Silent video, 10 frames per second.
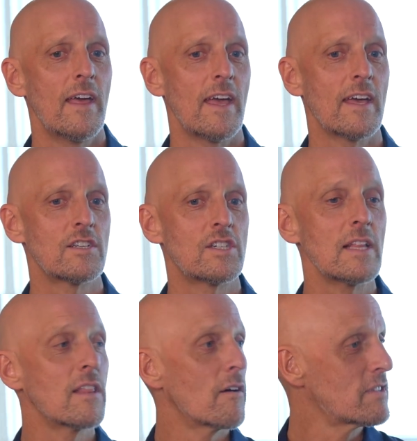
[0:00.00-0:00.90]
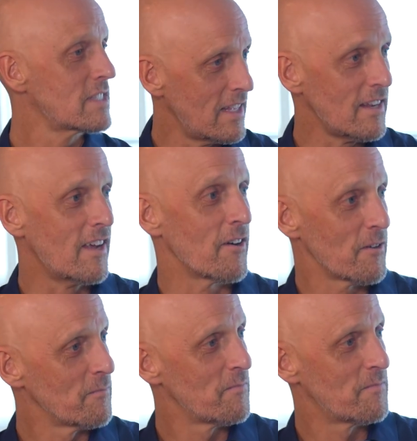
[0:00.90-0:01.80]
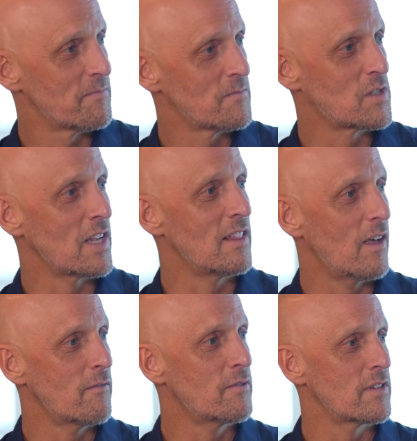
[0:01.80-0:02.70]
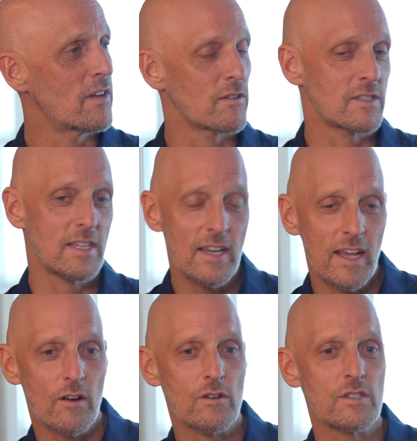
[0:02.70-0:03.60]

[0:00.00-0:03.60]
And she loved skincare. She loved skincare.